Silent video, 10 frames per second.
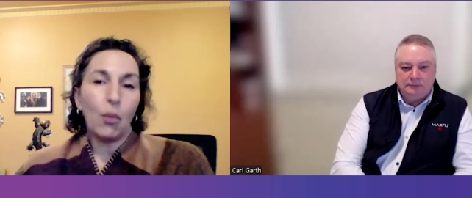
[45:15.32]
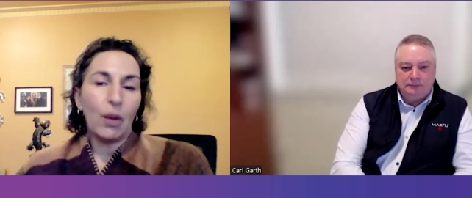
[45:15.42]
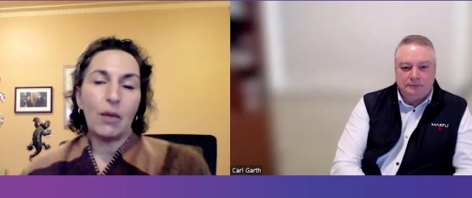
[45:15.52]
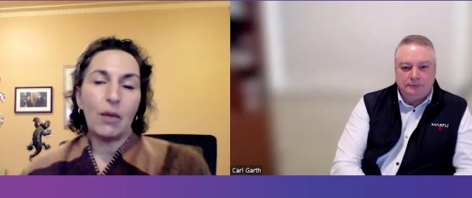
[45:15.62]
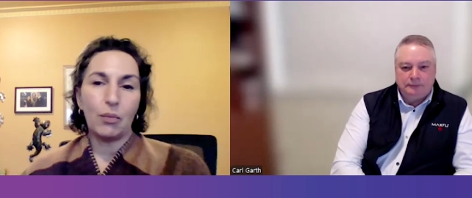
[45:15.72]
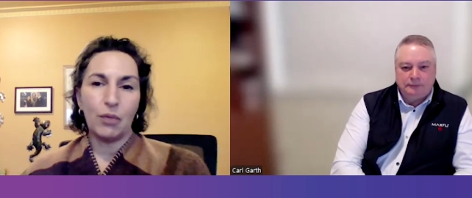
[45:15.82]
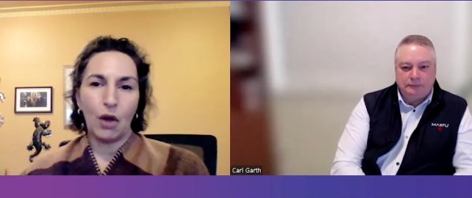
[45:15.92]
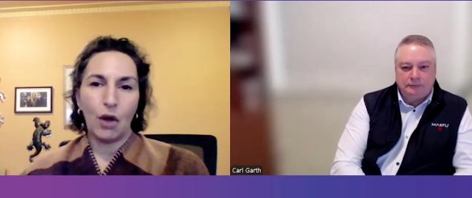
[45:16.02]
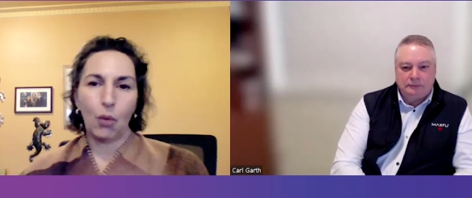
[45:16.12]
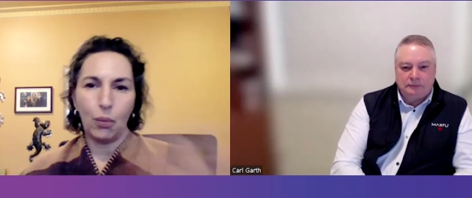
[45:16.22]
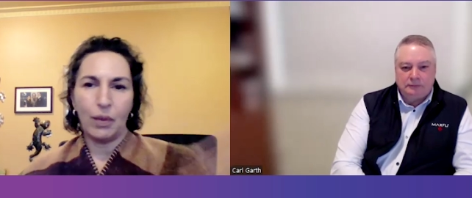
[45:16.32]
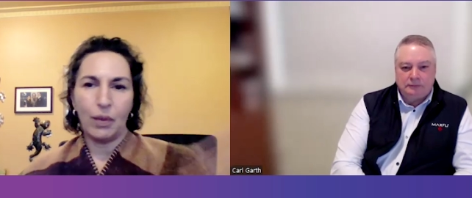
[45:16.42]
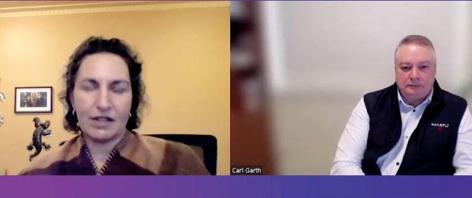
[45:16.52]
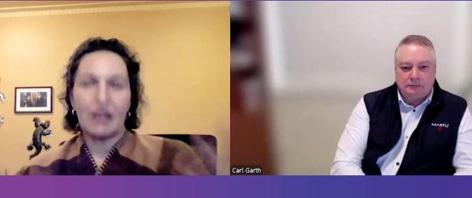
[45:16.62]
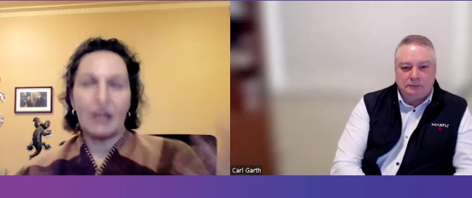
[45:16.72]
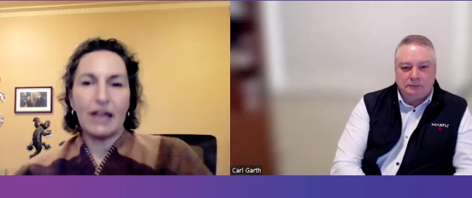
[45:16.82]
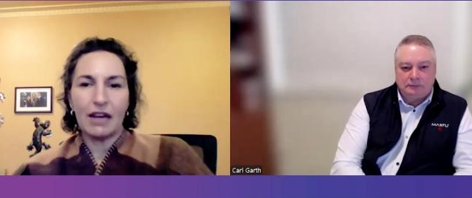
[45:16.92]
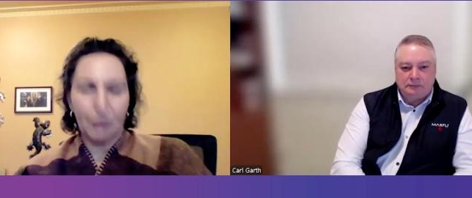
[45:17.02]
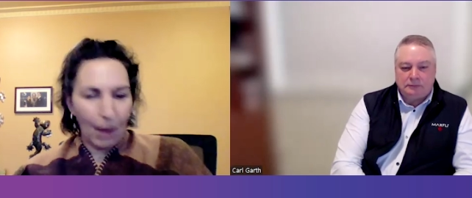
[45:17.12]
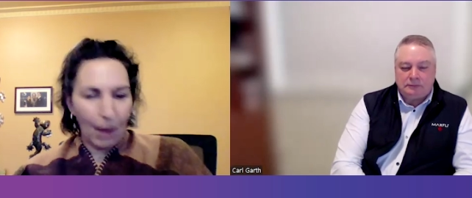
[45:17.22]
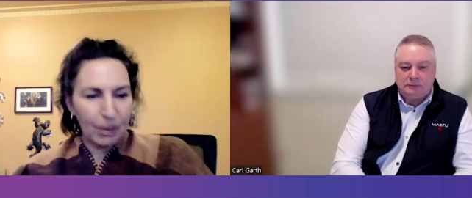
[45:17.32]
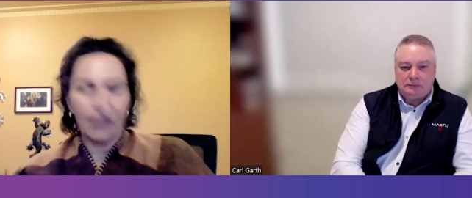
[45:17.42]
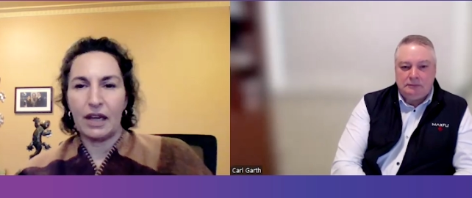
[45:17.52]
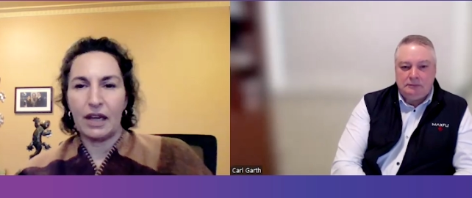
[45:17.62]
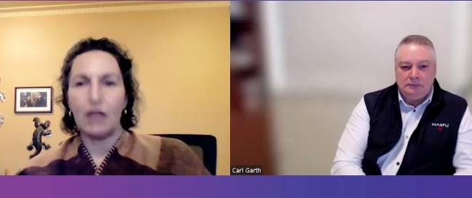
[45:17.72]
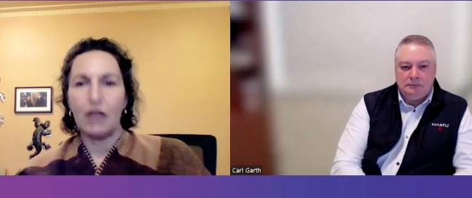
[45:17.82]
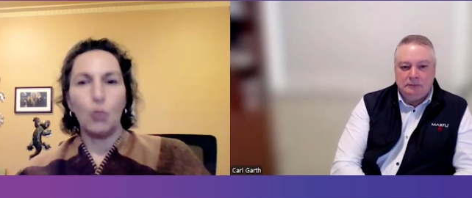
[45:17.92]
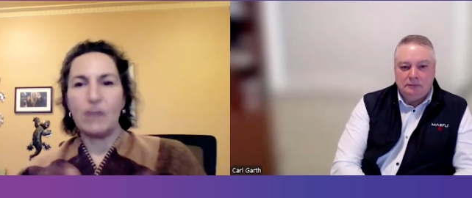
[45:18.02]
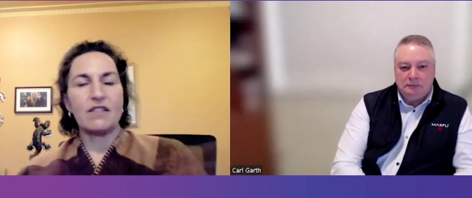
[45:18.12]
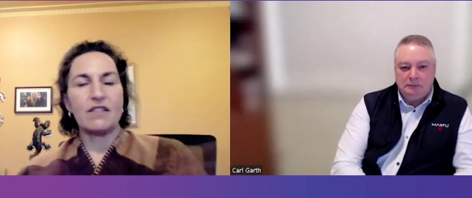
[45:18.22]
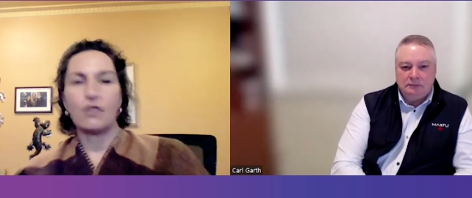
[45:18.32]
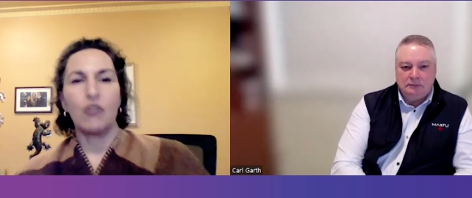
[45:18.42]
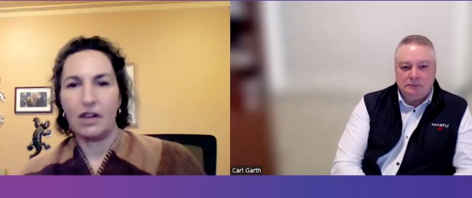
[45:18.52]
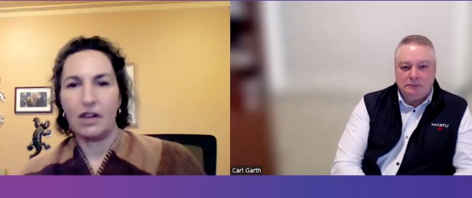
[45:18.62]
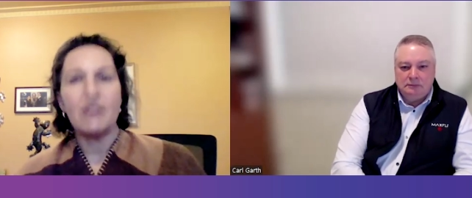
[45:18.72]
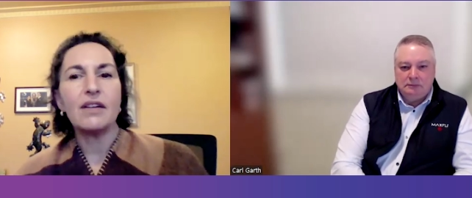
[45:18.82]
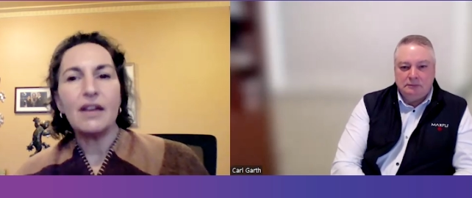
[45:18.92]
Speaker 1: We're, you know, it's clear publicly we disagreed.